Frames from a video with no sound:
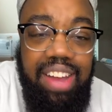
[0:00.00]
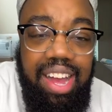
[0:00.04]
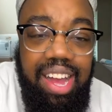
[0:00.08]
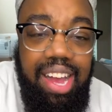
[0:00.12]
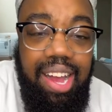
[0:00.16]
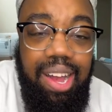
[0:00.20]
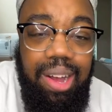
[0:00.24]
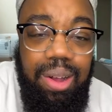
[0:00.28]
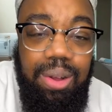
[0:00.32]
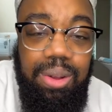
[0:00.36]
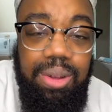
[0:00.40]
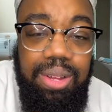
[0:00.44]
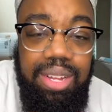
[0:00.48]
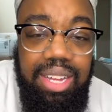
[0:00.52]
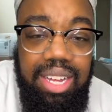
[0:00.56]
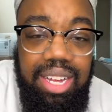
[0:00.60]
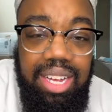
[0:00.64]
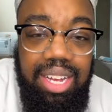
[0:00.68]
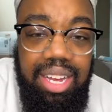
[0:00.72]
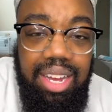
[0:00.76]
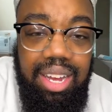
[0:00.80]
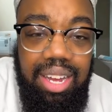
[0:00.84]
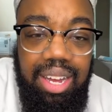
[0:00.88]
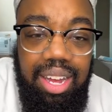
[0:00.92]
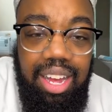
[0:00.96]
file.
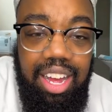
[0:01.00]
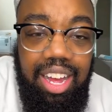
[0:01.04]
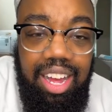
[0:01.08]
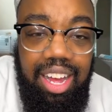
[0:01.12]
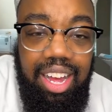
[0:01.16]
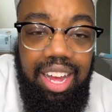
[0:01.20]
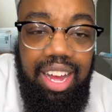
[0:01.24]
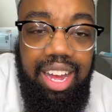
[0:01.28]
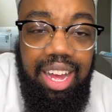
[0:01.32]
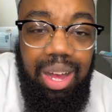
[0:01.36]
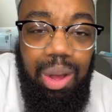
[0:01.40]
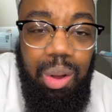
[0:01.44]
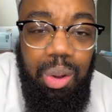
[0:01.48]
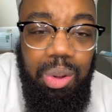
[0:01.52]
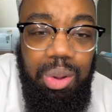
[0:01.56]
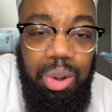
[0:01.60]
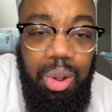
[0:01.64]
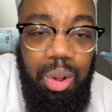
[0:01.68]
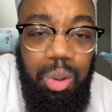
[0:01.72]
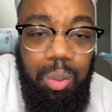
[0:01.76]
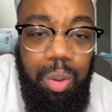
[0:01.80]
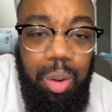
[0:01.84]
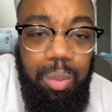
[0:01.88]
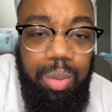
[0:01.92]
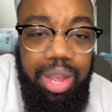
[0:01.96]
Uh, hold
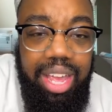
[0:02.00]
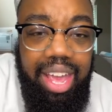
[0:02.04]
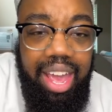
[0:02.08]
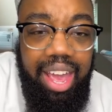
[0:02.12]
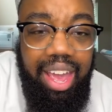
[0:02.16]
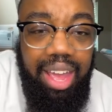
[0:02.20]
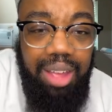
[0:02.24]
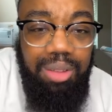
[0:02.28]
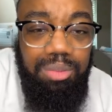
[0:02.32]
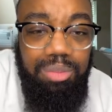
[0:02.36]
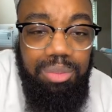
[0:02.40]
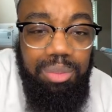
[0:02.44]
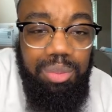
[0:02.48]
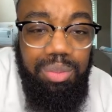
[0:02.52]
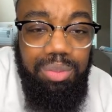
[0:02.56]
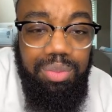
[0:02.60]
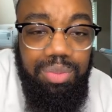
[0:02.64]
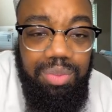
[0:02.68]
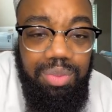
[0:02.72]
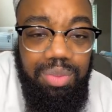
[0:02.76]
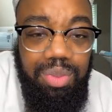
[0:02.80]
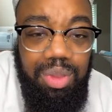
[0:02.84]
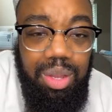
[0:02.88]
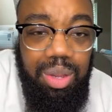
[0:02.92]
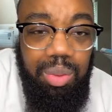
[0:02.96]
on. Where we at?
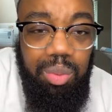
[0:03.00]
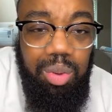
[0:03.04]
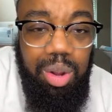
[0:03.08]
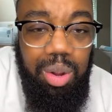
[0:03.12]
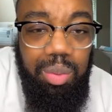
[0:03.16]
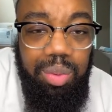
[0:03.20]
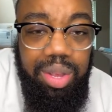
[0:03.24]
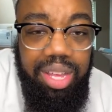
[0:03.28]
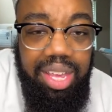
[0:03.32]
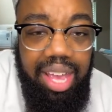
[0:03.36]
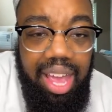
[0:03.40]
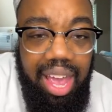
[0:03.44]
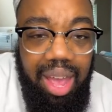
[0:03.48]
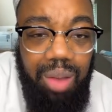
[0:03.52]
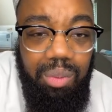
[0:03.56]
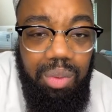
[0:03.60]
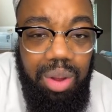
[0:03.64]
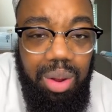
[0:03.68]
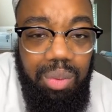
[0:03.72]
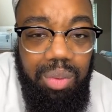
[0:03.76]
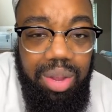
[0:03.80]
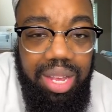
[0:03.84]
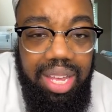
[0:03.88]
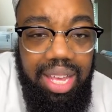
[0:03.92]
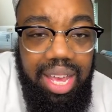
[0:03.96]
Where we at?
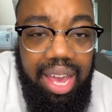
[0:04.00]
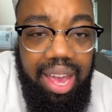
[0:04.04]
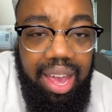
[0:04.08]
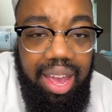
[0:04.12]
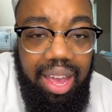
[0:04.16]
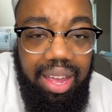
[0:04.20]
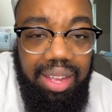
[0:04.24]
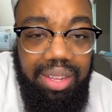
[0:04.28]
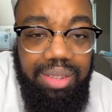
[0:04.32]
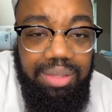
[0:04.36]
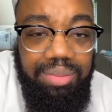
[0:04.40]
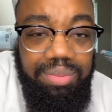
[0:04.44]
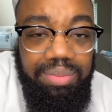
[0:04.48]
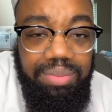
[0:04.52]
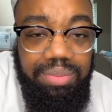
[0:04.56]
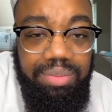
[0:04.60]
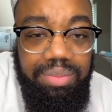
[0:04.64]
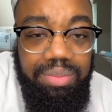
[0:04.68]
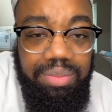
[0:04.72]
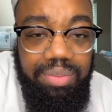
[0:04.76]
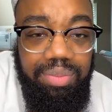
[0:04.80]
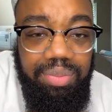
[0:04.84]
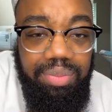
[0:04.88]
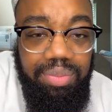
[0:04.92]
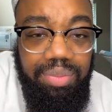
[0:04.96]
Where we at?
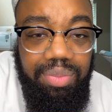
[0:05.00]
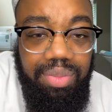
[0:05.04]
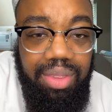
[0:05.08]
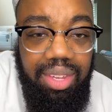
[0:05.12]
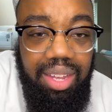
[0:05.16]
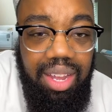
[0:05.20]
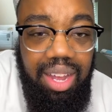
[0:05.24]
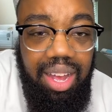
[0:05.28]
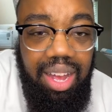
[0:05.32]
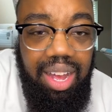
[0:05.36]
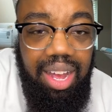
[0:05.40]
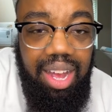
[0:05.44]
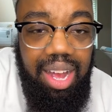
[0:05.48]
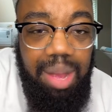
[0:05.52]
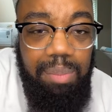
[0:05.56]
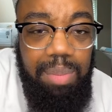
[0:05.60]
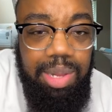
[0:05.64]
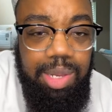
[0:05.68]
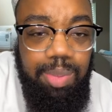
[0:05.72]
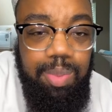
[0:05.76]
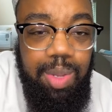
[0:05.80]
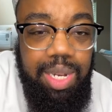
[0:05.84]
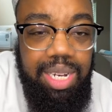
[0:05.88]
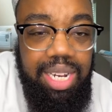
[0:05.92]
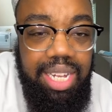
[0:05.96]
Uh,
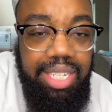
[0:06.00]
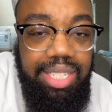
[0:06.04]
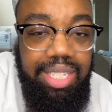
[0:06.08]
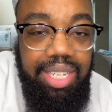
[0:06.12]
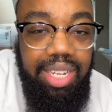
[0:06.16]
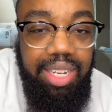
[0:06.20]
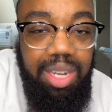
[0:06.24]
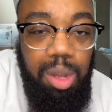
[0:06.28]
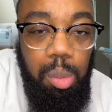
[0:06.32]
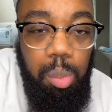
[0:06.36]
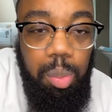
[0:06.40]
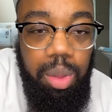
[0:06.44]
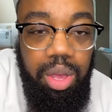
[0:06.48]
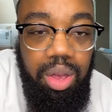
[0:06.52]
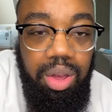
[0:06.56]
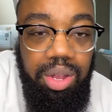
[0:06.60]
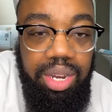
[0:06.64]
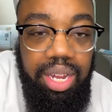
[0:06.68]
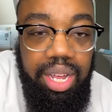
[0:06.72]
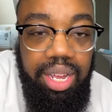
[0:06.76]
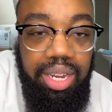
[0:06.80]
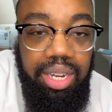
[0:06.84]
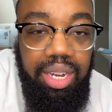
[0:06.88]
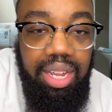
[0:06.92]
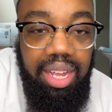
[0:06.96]
Miss Melissa in the
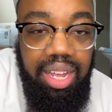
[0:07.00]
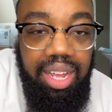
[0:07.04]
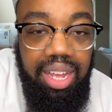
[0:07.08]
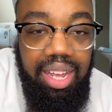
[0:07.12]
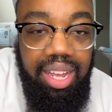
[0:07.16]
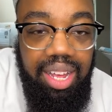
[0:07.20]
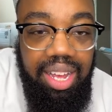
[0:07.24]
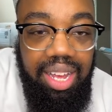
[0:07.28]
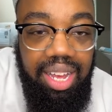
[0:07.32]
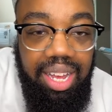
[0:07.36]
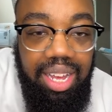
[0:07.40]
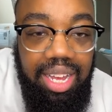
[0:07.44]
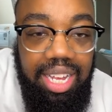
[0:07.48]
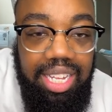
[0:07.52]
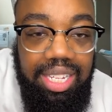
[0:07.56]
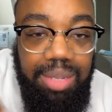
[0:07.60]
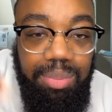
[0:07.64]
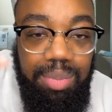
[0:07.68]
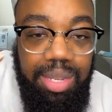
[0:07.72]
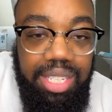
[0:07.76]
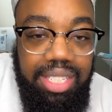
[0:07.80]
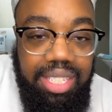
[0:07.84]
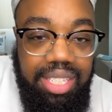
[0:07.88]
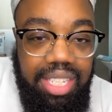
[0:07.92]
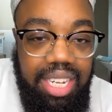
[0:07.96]
building.
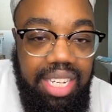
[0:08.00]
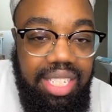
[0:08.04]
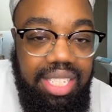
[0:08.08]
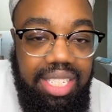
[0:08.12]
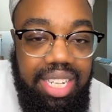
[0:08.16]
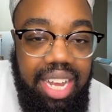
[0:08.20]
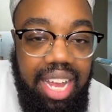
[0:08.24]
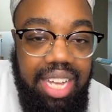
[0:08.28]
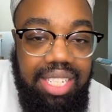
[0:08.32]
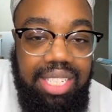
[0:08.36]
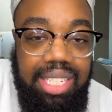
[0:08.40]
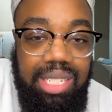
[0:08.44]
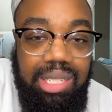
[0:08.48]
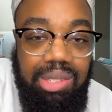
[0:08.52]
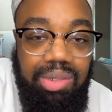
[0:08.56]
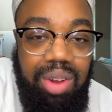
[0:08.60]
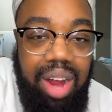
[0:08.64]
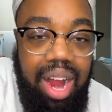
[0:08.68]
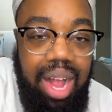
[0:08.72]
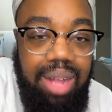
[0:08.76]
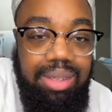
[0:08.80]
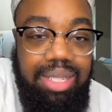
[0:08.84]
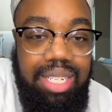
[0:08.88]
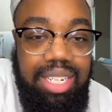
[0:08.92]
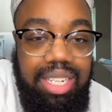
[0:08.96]
Miss Tish says,
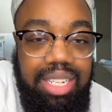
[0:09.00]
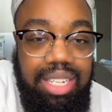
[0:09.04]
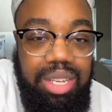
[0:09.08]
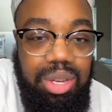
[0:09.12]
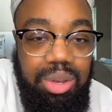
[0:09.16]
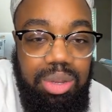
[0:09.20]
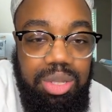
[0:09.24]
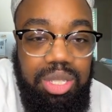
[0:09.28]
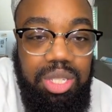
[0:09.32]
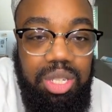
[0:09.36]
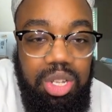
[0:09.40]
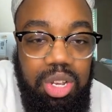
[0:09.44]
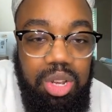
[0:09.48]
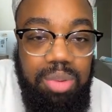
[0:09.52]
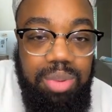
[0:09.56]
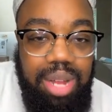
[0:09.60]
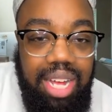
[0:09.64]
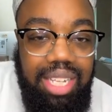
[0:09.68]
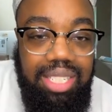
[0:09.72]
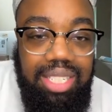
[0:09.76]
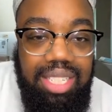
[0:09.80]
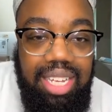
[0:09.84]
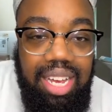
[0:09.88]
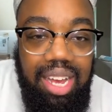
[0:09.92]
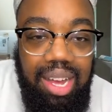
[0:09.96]
subscribe to the YouTube.
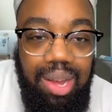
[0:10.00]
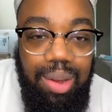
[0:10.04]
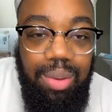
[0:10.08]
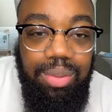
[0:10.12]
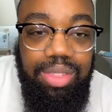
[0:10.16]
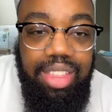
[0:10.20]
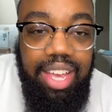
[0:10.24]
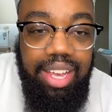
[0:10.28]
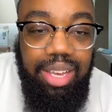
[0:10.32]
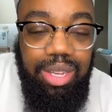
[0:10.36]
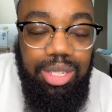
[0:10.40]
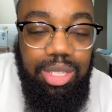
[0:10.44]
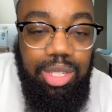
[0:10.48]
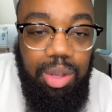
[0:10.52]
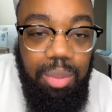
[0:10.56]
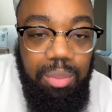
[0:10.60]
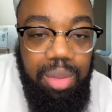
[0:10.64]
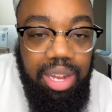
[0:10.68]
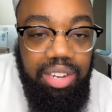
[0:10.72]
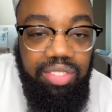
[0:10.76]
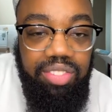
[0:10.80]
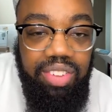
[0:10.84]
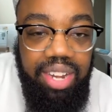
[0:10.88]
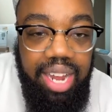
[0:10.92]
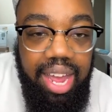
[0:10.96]
Let's go. Thank you so
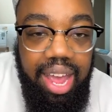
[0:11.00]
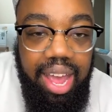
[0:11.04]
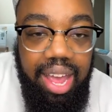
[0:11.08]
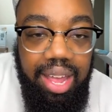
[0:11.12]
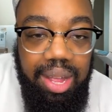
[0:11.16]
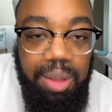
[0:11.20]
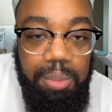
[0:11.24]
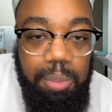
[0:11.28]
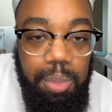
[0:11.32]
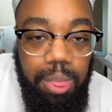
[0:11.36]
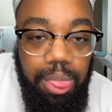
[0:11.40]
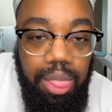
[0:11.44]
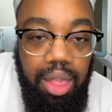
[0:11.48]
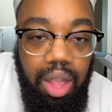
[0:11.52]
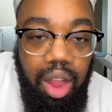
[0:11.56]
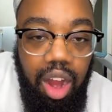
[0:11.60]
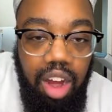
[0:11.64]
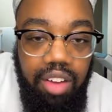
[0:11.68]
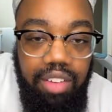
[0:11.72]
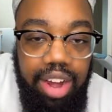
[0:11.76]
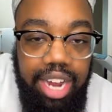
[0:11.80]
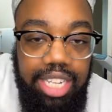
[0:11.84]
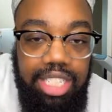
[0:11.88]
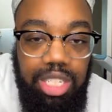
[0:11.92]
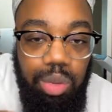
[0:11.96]
much for that.
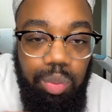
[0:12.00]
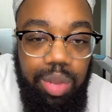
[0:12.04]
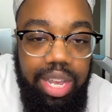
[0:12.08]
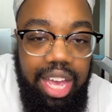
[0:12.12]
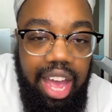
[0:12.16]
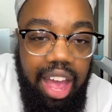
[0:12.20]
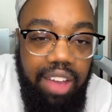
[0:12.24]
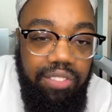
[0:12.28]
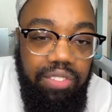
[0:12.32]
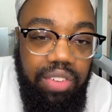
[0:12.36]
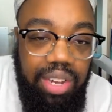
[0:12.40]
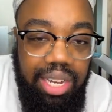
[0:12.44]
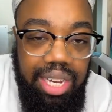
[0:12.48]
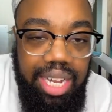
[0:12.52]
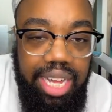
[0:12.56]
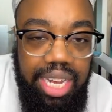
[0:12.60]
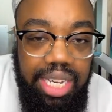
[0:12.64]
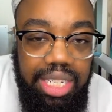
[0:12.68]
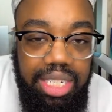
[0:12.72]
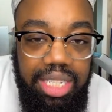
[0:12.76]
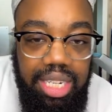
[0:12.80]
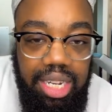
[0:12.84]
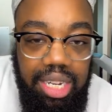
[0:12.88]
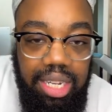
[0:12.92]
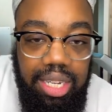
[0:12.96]
All right. So we got
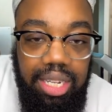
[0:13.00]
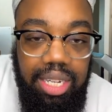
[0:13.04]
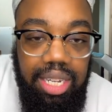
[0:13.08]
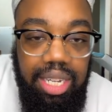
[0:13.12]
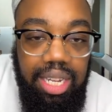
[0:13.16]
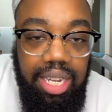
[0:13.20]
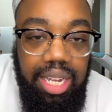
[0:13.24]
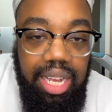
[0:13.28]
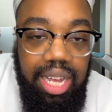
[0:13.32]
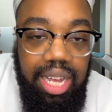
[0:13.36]
Felicia.